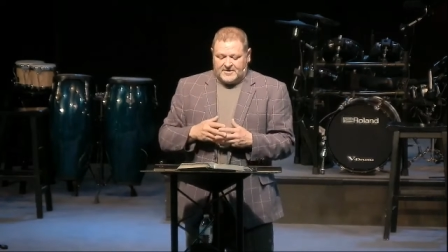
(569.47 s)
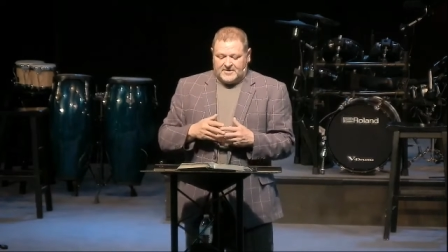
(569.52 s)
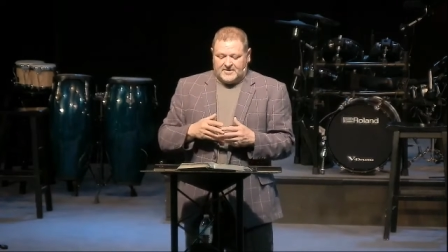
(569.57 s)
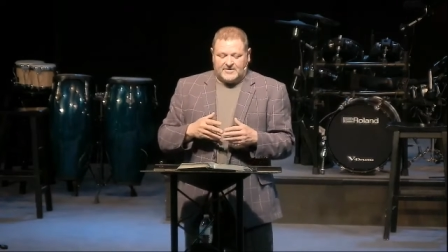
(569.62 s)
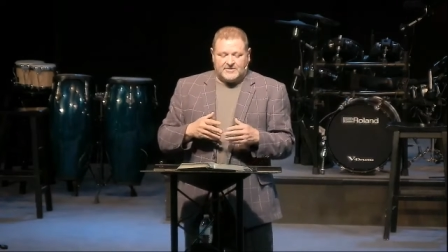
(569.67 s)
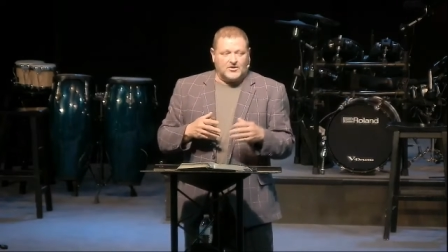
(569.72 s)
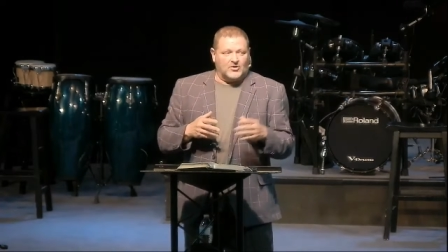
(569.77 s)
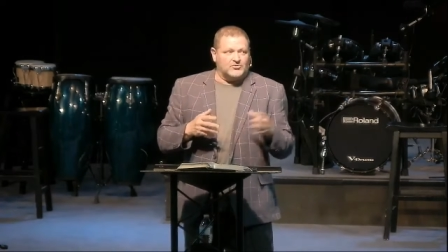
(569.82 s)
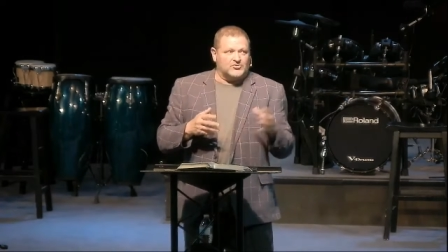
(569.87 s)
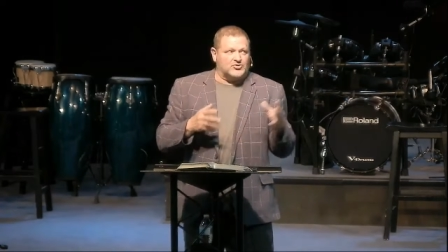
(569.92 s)

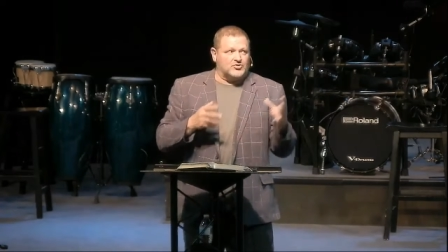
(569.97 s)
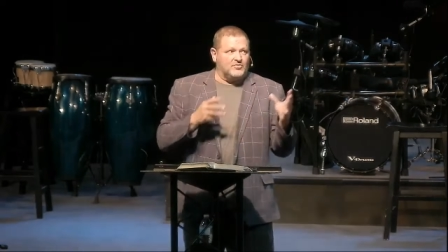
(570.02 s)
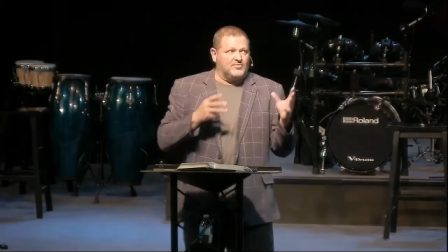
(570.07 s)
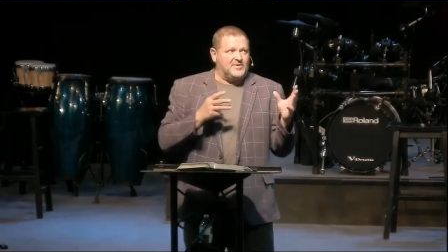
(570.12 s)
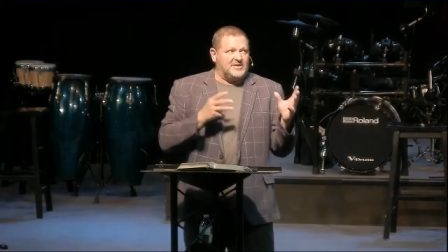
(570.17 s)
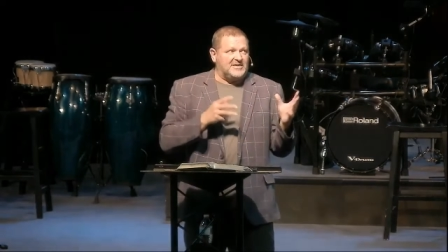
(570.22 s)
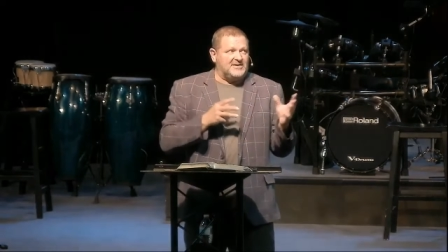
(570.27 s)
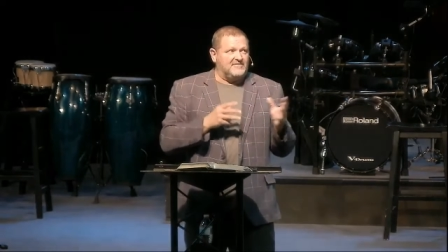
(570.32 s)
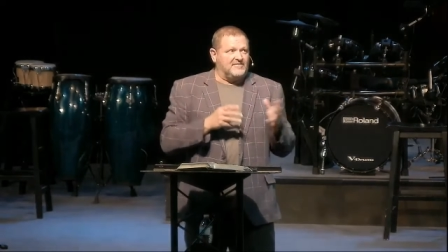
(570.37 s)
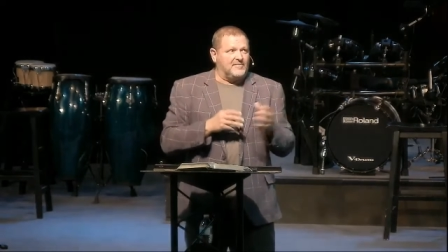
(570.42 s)
those who
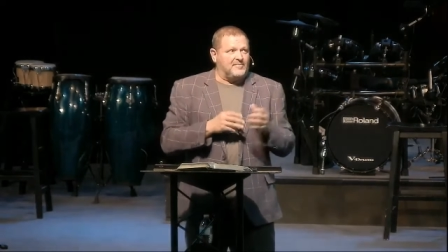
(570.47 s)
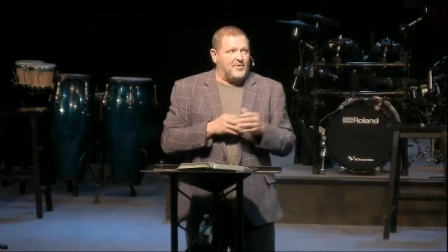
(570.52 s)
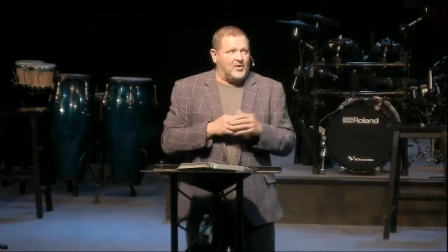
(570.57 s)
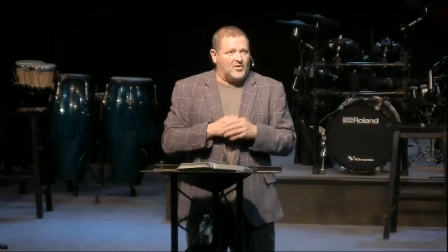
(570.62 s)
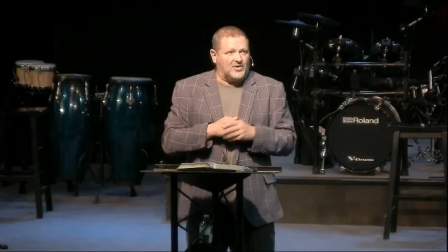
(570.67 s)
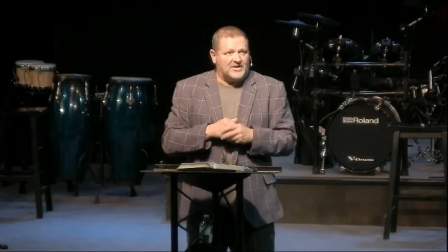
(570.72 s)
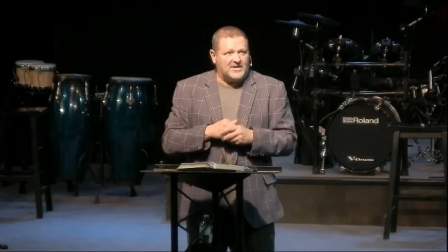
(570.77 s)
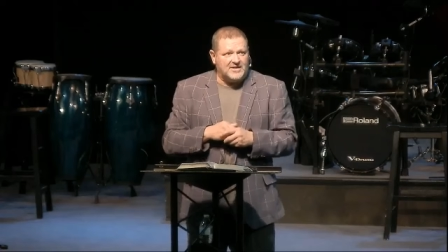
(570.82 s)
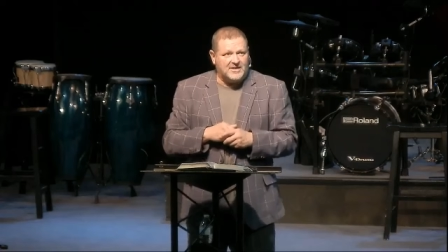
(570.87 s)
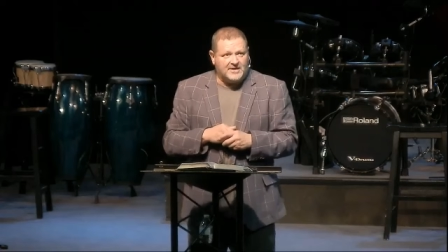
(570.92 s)
believe upon
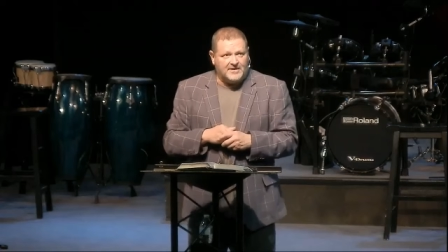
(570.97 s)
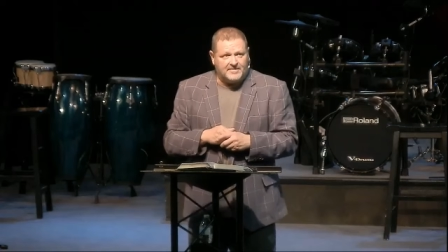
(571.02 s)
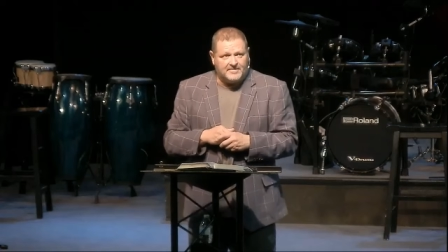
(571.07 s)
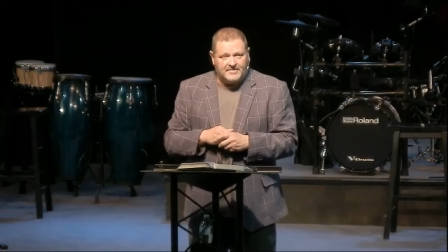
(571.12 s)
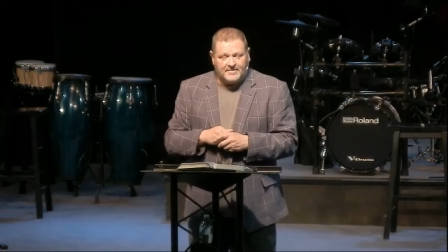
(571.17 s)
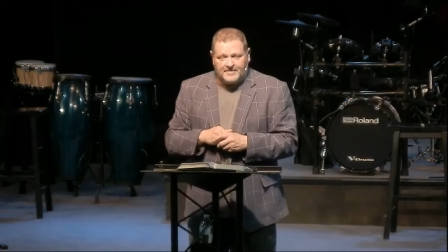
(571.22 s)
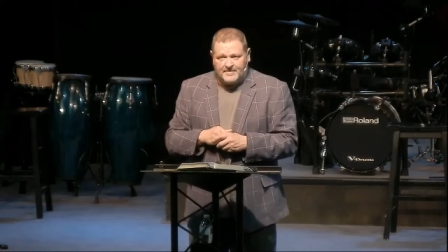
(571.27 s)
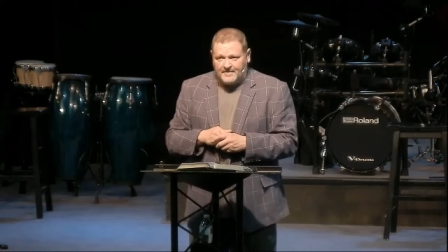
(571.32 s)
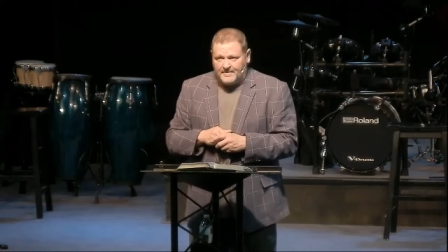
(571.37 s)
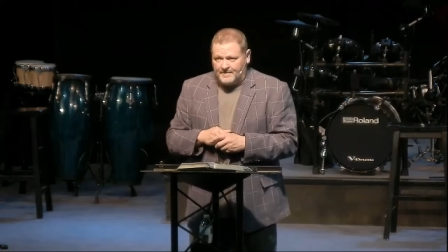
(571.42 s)
him.
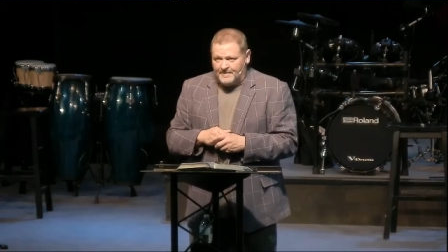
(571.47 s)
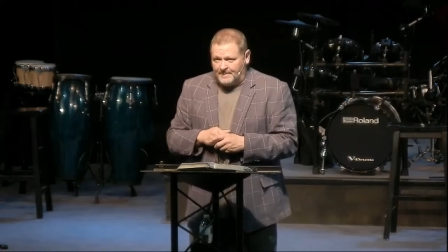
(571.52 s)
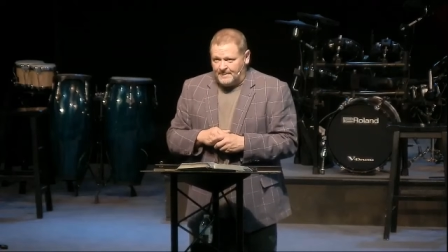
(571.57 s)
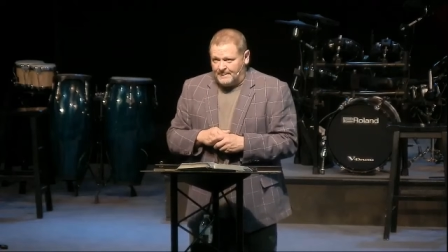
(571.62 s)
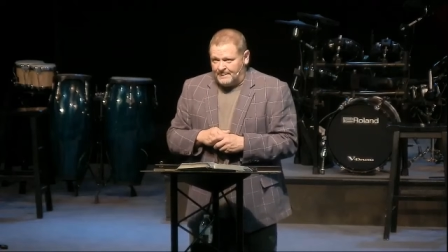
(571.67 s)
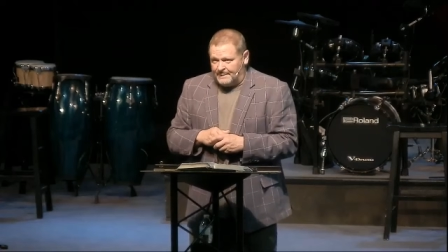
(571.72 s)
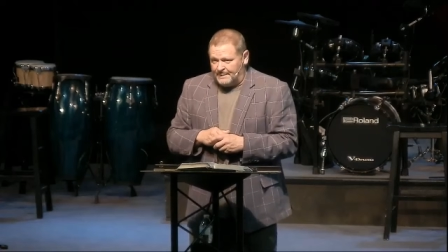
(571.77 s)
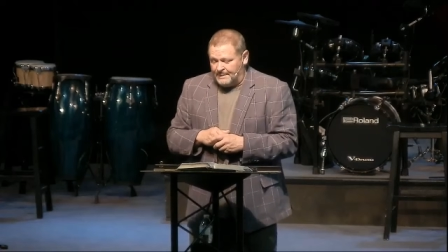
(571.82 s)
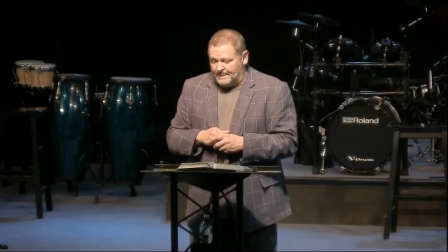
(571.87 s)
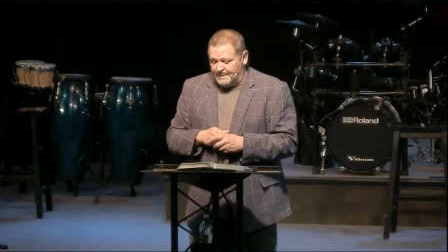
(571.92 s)

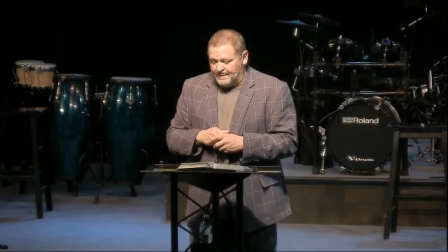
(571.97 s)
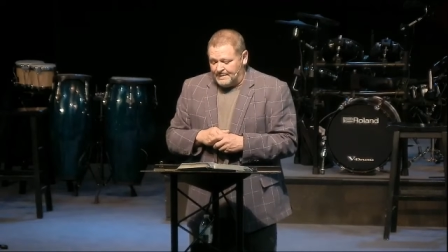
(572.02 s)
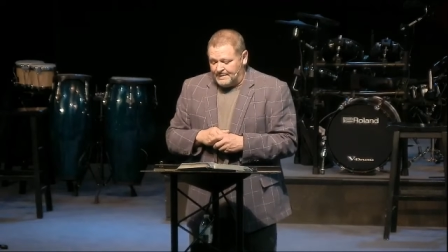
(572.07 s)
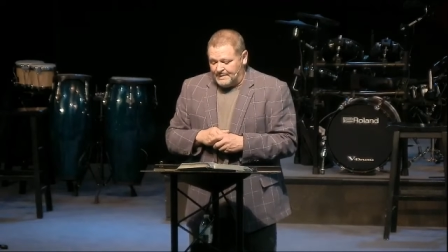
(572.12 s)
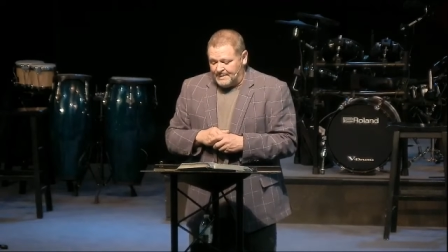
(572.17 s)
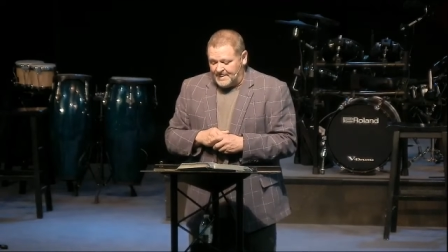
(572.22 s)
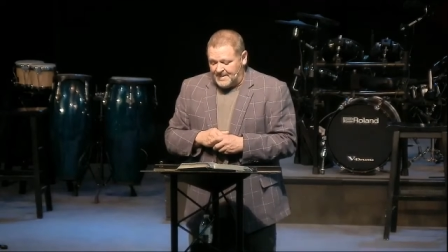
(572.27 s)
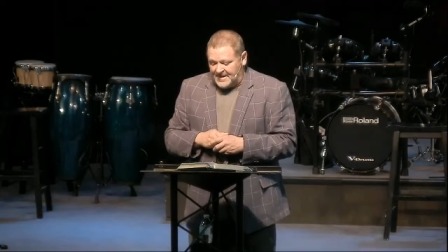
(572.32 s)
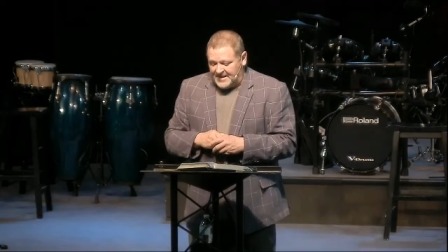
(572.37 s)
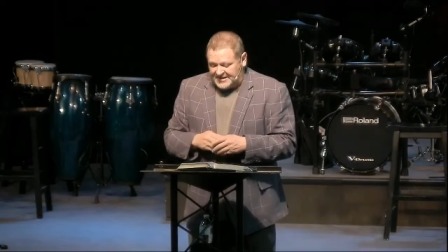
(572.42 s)

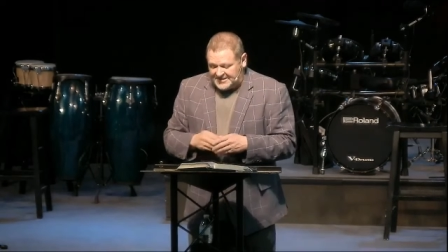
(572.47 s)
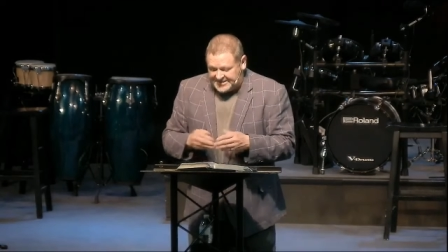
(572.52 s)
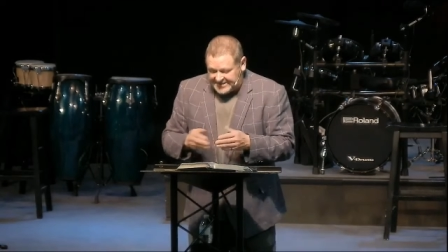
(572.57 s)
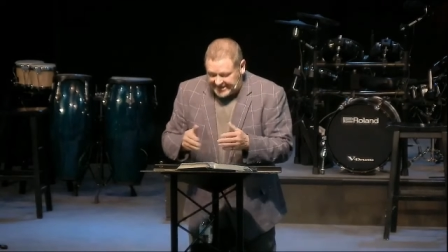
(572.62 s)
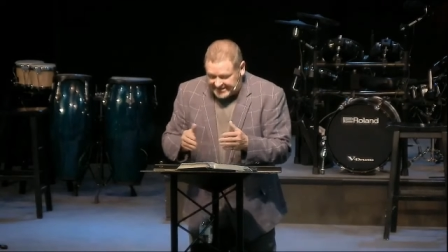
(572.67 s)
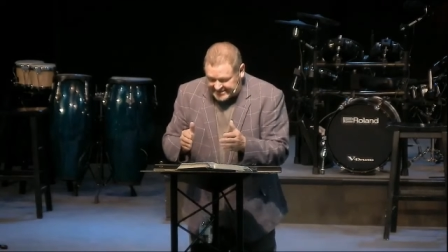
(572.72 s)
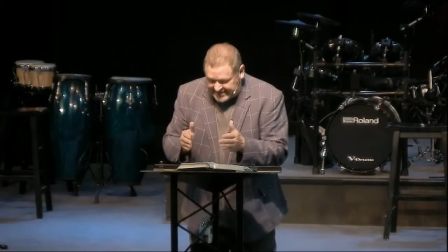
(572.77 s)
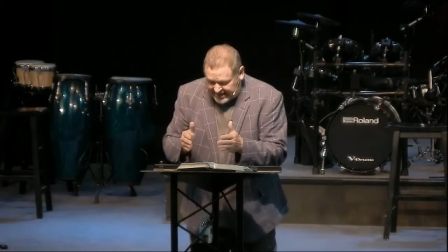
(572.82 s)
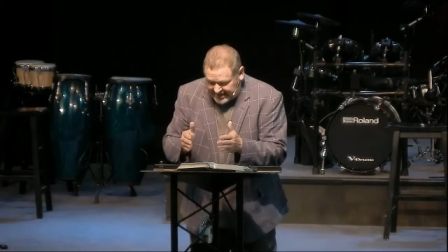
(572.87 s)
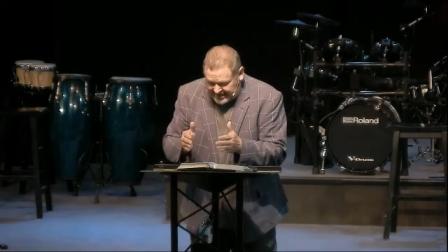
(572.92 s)
It
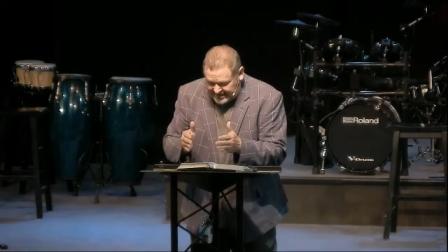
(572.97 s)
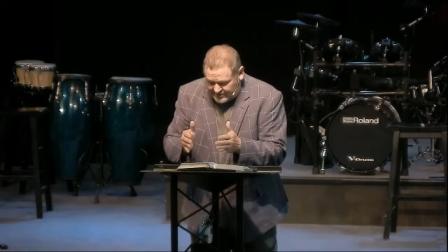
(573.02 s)
says that he